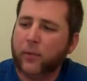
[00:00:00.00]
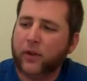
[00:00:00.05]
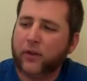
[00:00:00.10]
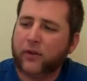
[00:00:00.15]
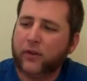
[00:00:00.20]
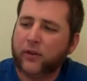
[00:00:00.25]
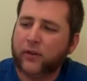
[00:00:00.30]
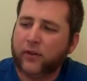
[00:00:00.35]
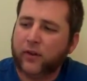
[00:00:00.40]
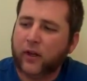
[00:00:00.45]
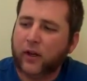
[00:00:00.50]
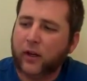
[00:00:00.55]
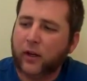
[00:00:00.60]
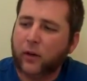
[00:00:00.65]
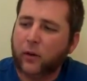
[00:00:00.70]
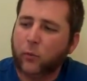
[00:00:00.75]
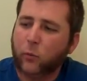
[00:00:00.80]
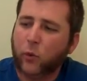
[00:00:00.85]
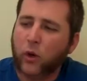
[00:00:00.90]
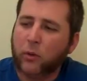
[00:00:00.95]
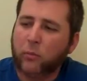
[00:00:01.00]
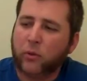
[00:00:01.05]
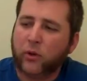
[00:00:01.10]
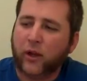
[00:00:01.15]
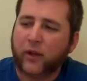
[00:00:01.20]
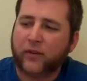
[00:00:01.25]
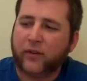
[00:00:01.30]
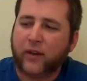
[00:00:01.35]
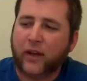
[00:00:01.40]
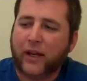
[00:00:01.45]
This is a 1
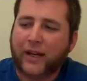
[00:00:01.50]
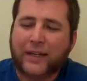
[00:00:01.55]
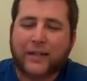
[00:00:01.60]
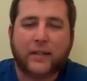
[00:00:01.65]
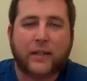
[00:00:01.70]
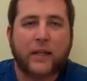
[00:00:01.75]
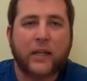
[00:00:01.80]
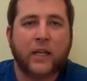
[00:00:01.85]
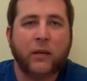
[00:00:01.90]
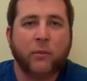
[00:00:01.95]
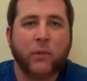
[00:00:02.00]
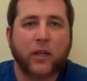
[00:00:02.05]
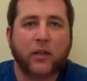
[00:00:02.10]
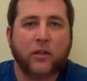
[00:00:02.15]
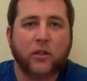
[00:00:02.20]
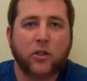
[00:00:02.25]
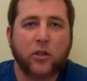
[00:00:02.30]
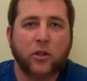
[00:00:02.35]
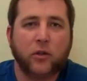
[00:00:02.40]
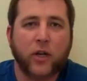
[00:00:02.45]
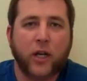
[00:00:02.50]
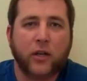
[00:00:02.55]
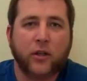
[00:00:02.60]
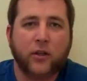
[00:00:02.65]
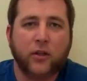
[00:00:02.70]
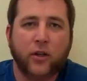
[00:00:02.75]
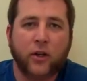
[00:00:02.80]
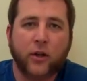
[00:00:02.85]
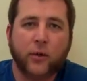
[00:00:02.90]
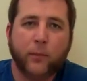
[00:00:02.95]
+ 19 mixture
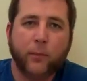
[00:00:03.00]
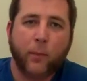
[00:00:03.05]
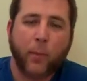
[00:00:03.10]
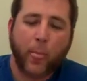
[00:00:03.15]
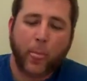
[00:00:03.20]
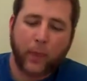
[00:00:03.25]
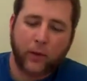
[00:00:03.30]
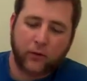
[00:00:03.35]
ratio,